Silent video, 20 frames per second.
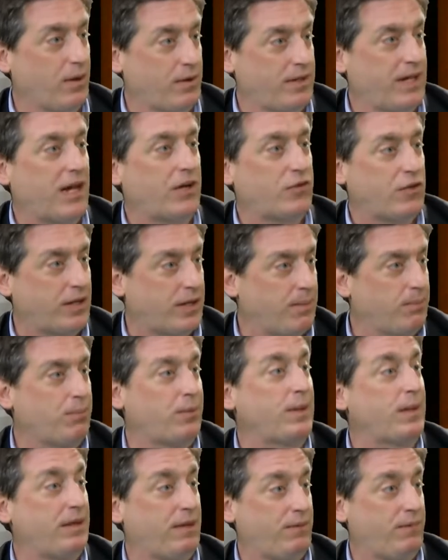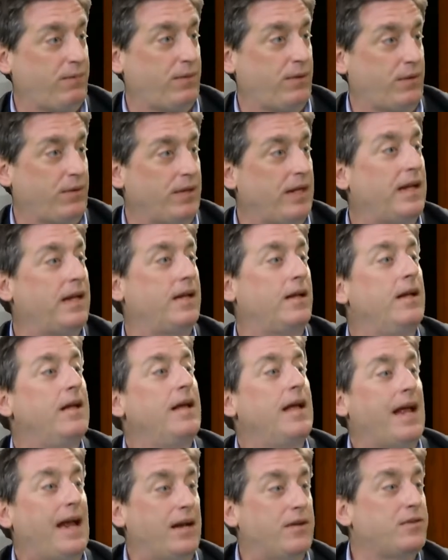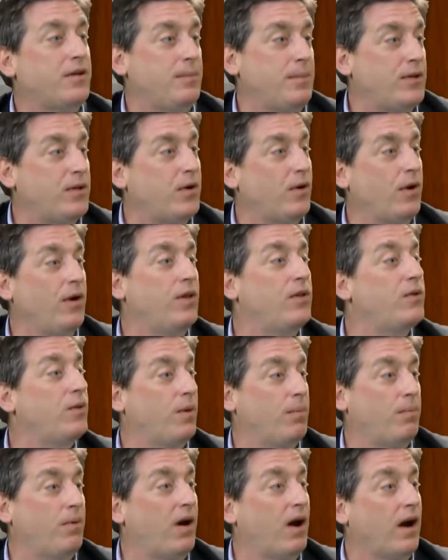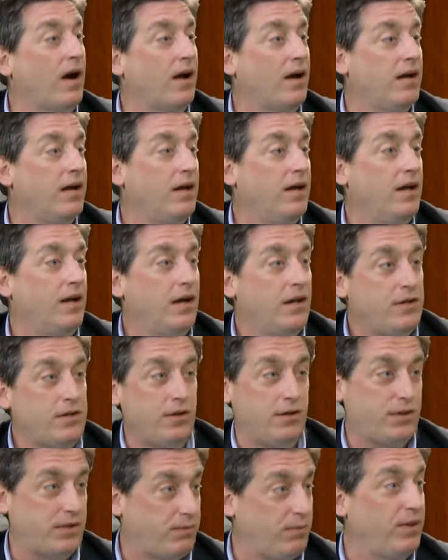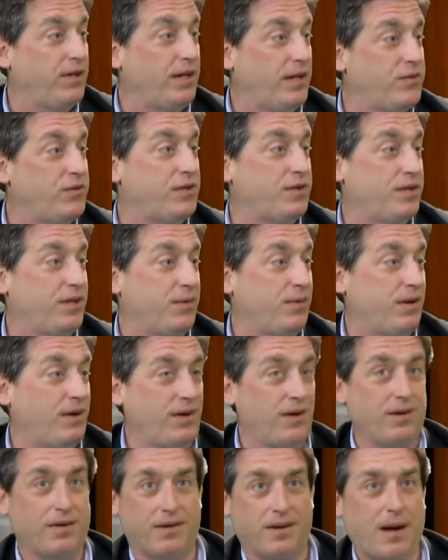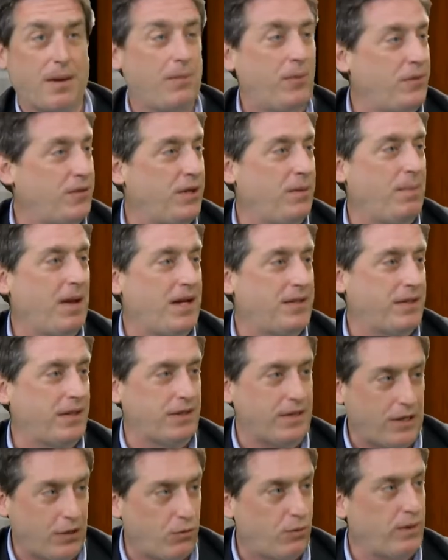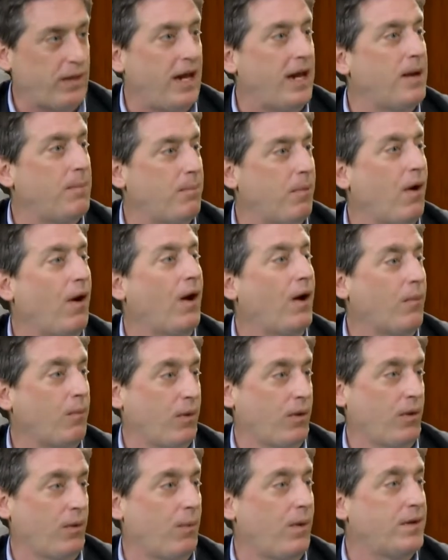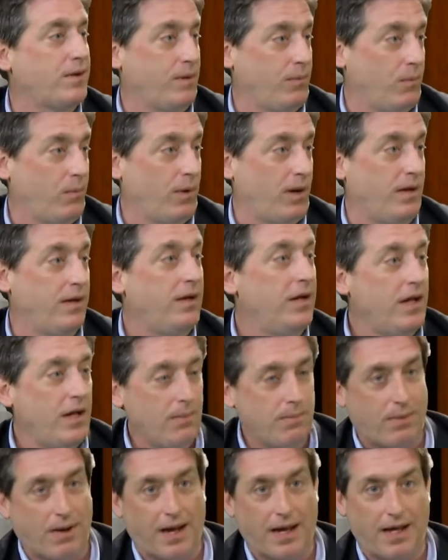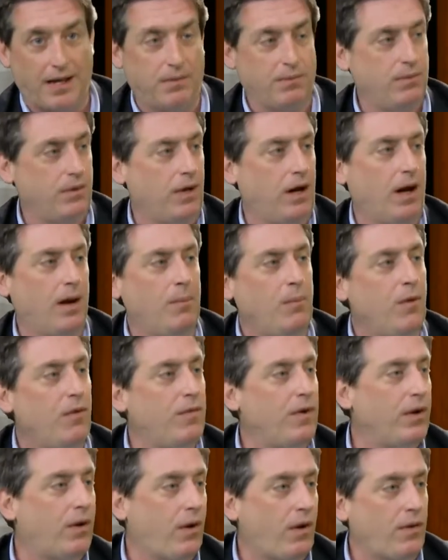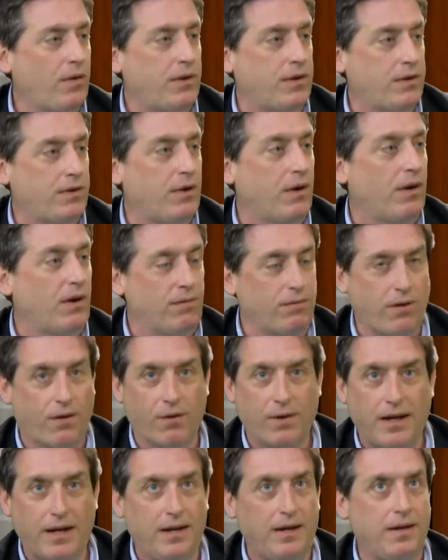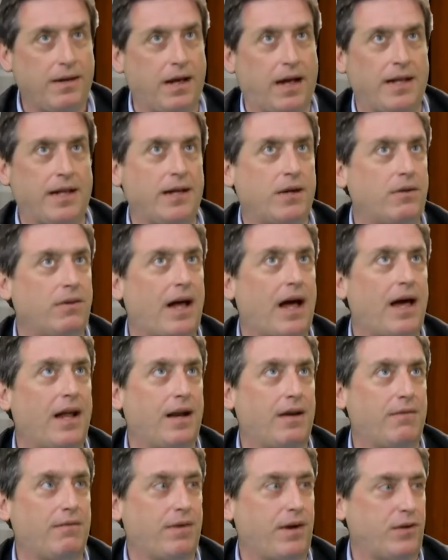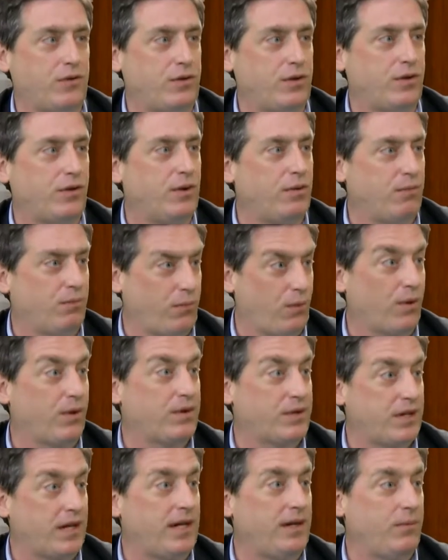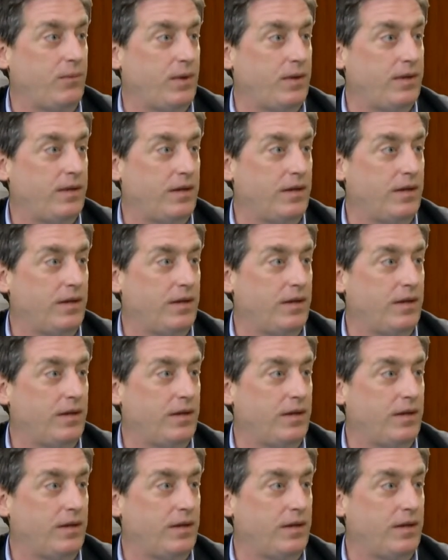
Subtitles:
actually completely filled in and it's going to be turned into a park. So it's really interesting where you're able to basically create a park where there wasn't one by moving all this dirt. I think a lot of just good foresight with it.